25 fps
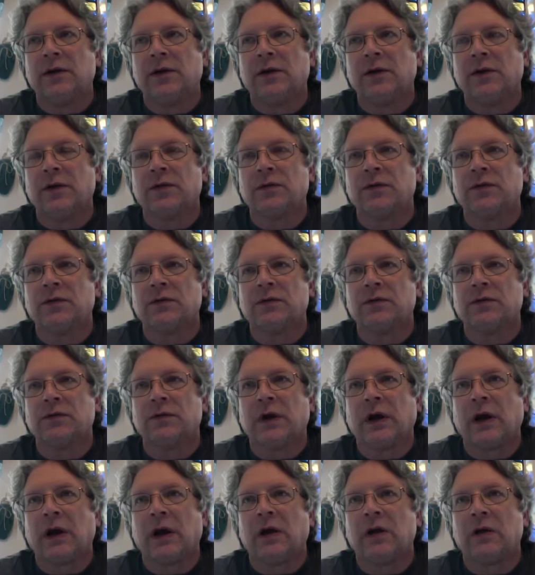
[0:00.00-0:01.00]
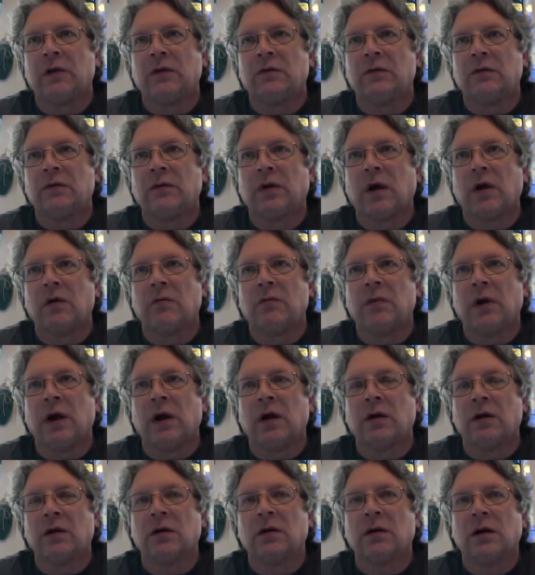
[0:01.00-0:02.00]
who, uh,
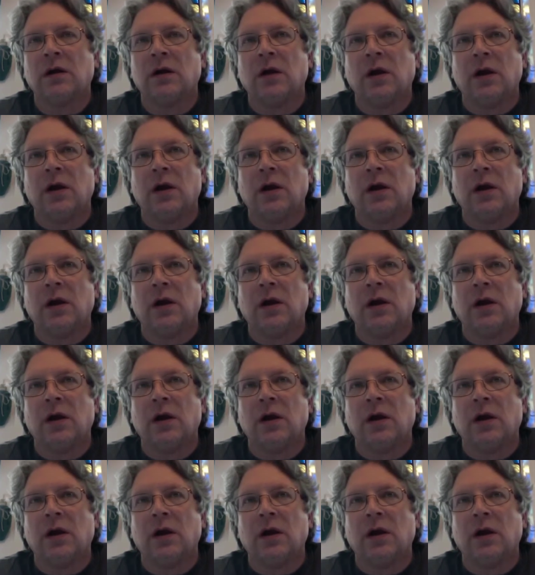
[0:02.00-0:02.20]
among